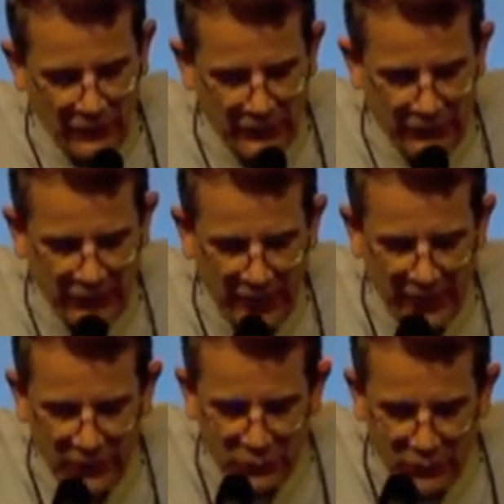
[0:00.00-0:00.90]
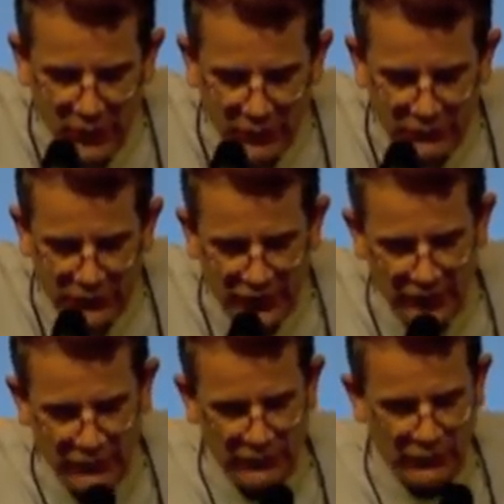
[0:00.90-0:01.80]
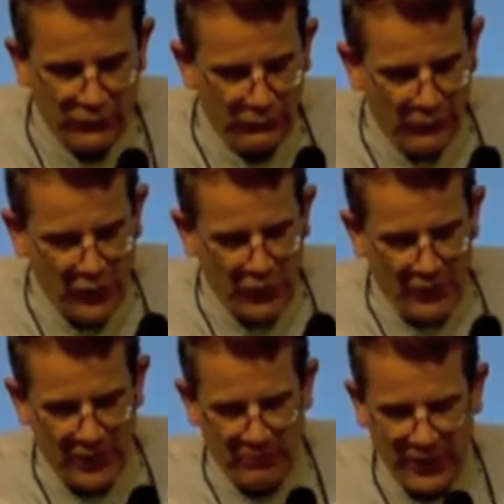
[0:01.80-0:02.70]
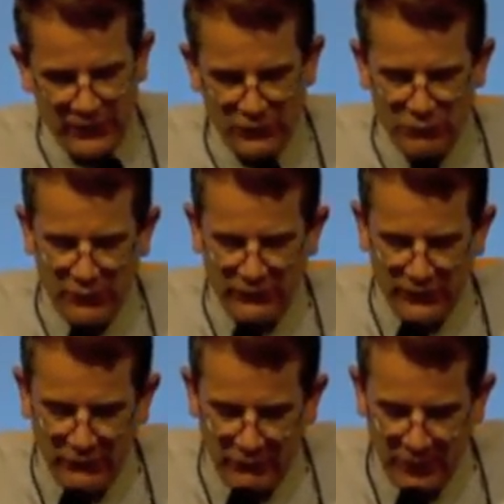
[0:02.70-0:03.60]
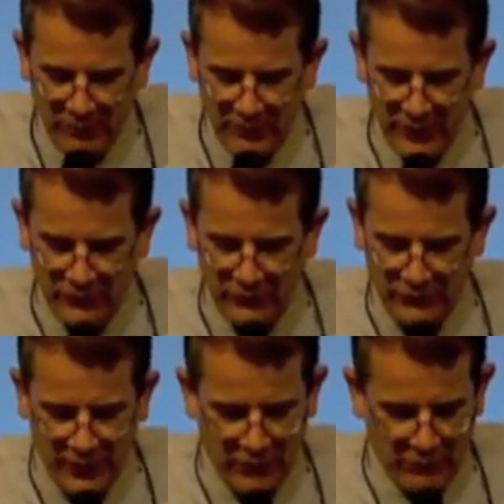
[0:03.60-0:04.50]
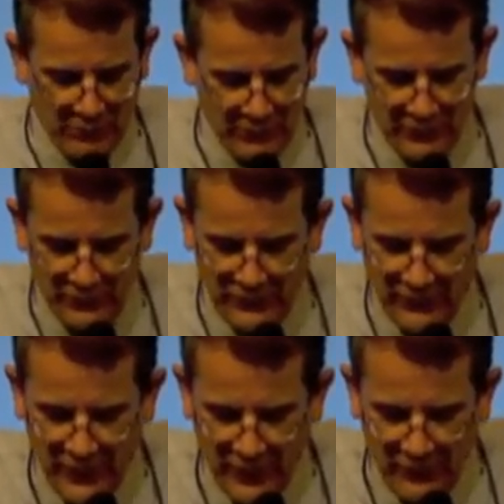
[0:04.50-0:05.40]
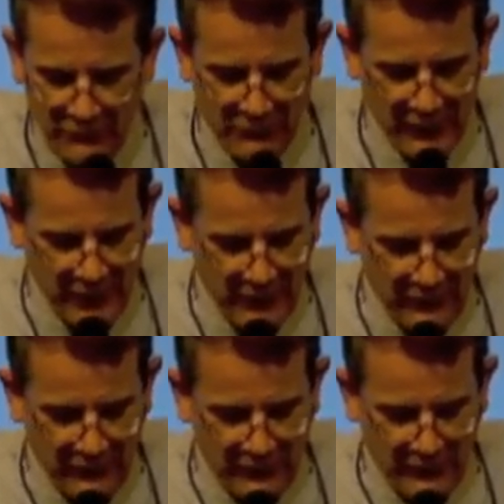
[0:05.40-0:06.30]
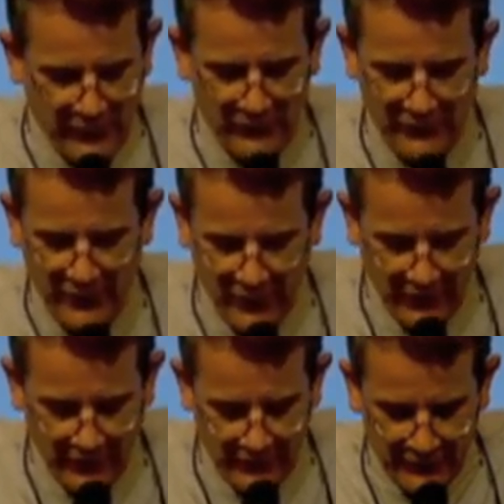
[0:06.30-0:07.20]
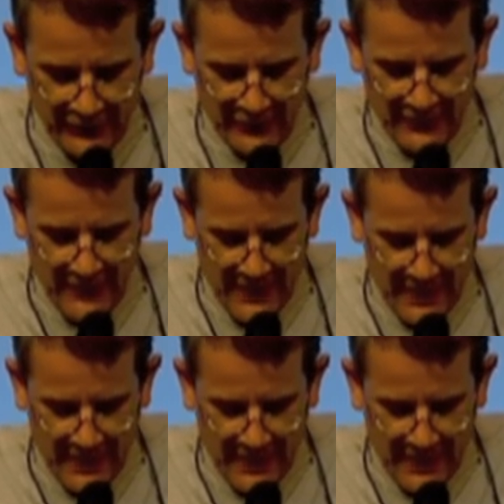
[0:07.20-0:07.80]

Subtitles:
The desire to love Jesus, to follow him, and to receive him in the sacrament fills his heart.